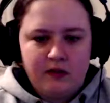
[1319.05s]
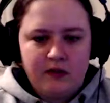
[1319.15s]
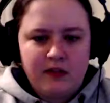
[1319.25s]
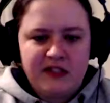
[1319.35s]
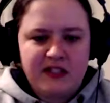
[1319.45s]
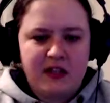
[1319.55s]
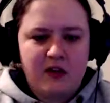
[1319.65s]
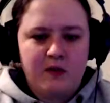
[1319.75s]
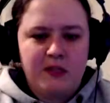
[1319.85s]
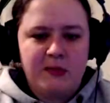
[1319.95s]
Let's get
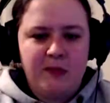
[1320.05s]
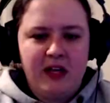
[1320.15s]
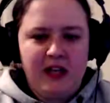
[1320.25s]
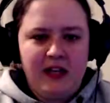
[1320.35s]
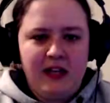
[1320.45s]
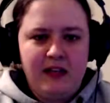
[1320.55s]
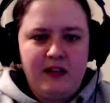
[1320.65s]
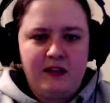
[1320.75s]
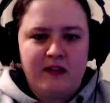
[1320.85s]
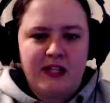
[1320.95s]
up this way.
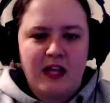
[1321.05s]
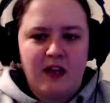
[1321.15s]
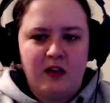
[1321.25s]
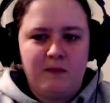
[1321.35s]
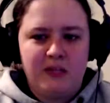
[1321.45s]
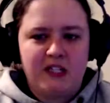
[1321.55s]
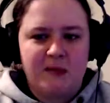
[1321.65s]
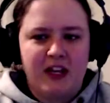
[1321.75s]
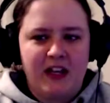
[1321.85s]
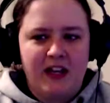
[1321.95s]
Let's get up this
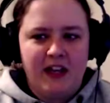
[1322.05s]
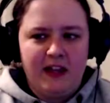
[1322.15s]
way.